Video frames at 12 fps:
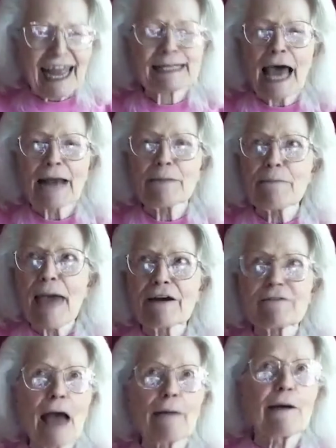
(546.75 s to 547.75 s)
It's not a
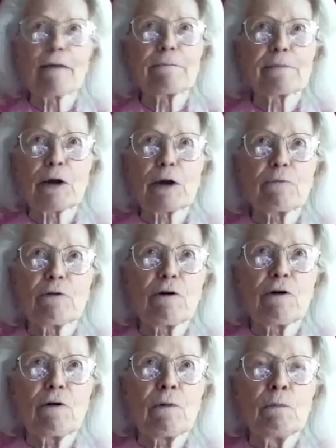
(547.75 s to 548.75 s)
matter of how I'm going
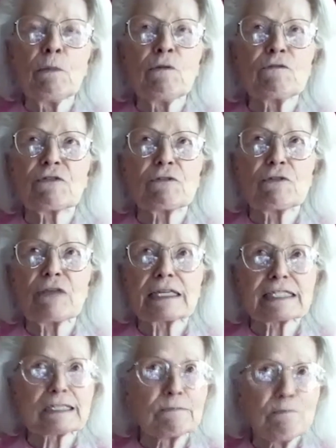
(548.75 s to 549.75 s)
to move through
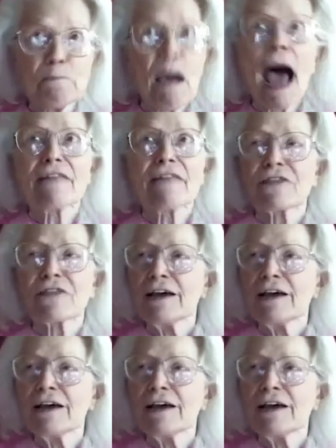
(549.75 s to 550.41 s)
this month.